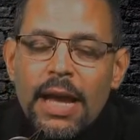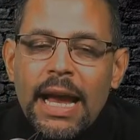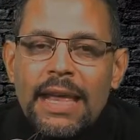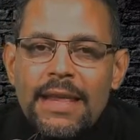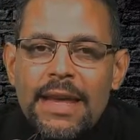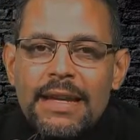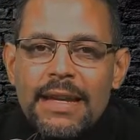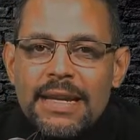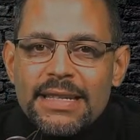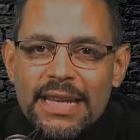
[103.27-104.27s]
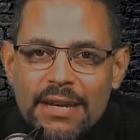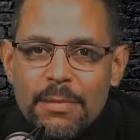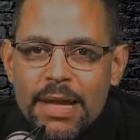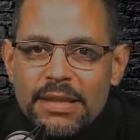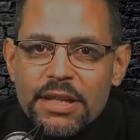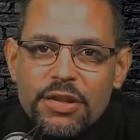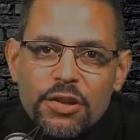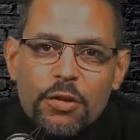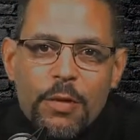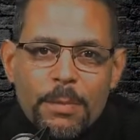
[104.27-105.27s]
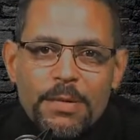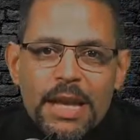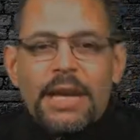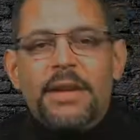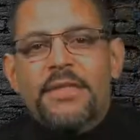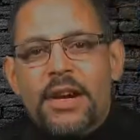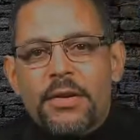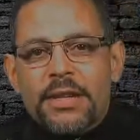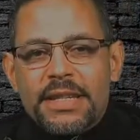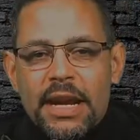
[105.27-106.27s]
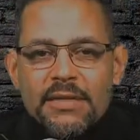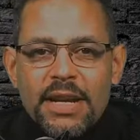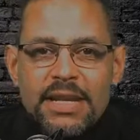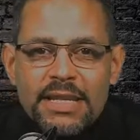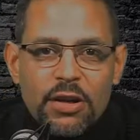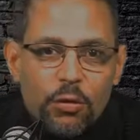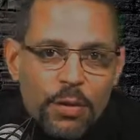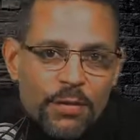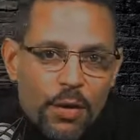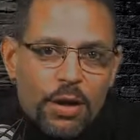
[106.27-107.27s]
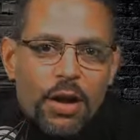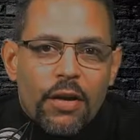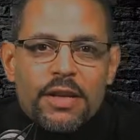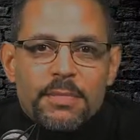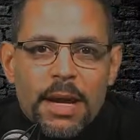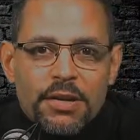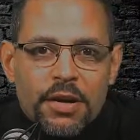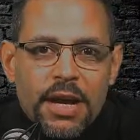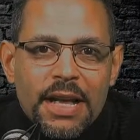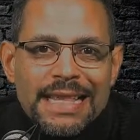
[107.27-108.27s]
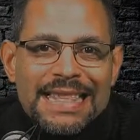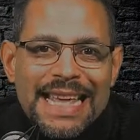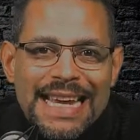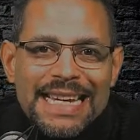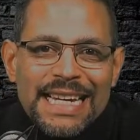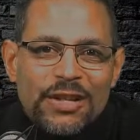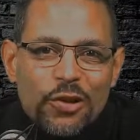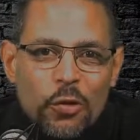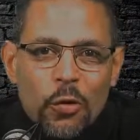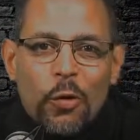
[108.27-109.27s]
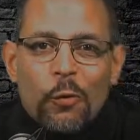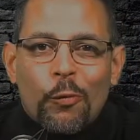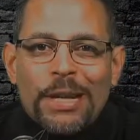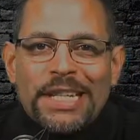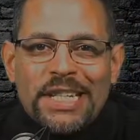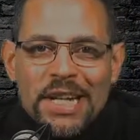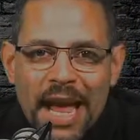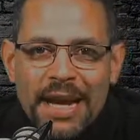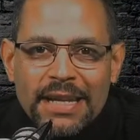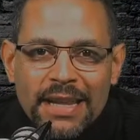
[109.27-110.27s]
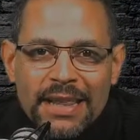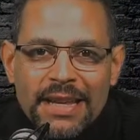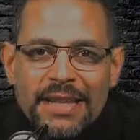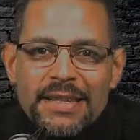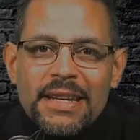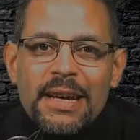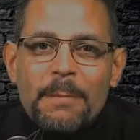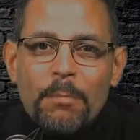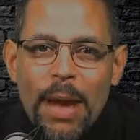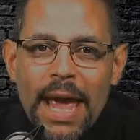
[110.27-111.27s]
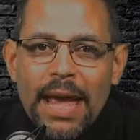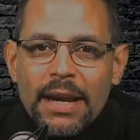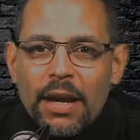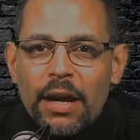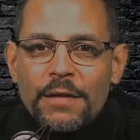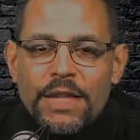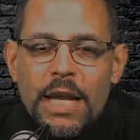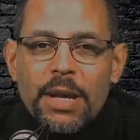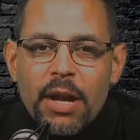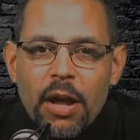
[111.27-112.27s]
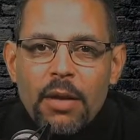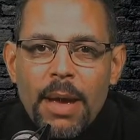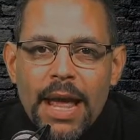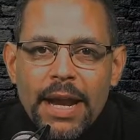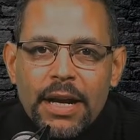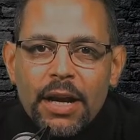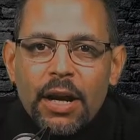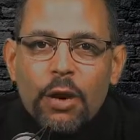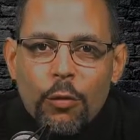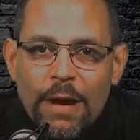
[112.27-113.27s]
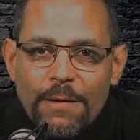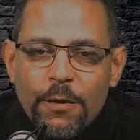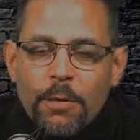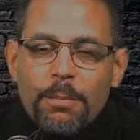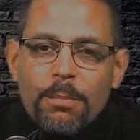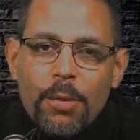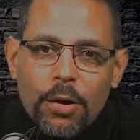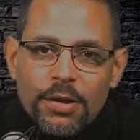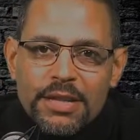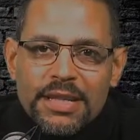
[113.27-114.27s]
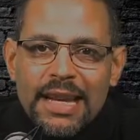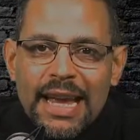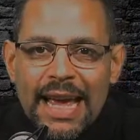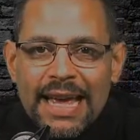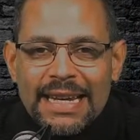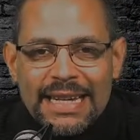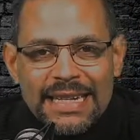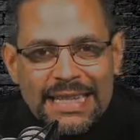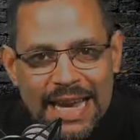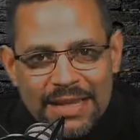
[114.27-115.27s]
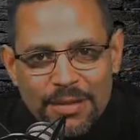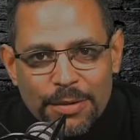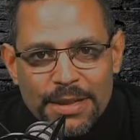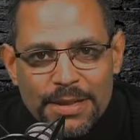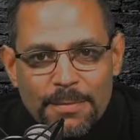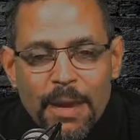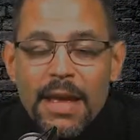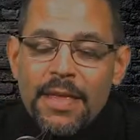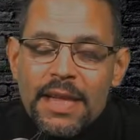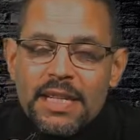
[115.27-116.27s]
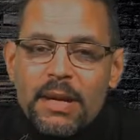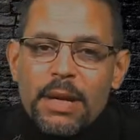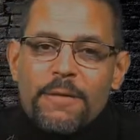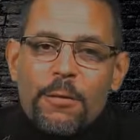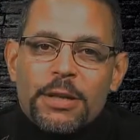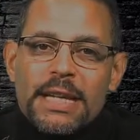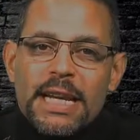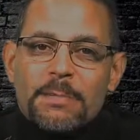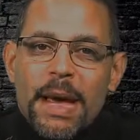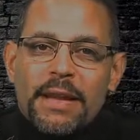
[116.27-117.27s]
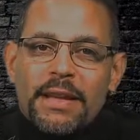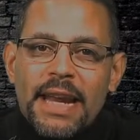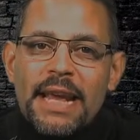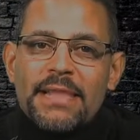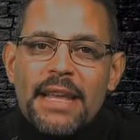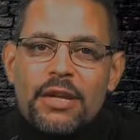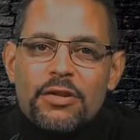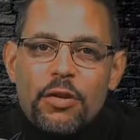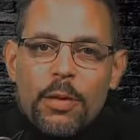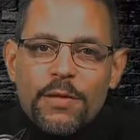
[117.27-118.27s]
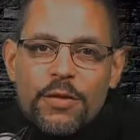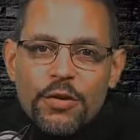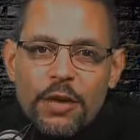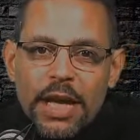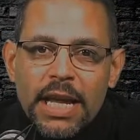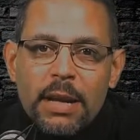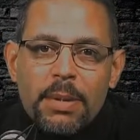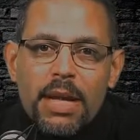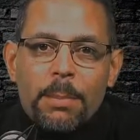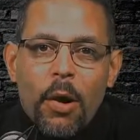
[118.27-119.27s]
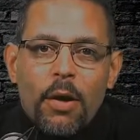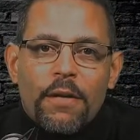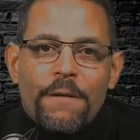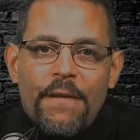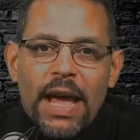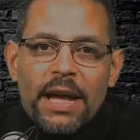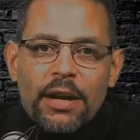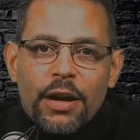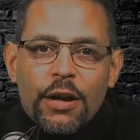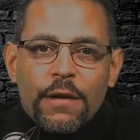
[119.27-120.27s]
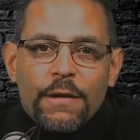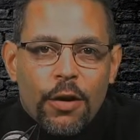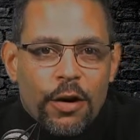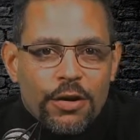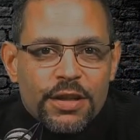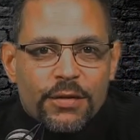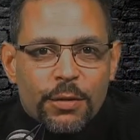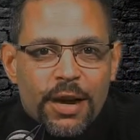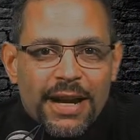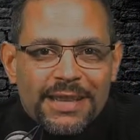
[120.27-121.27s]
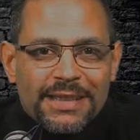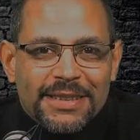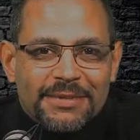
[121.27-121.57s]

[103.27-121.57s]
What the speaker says: and then send a message to the representatives there in the state of Tennessee who will be voting on this measure that they need to reject this ban of semi-automatic rifle parts and accessories. That's going to be it for today's Battle of the Day. Thank you so much for tuning in and being a part of the fight for our civil rights.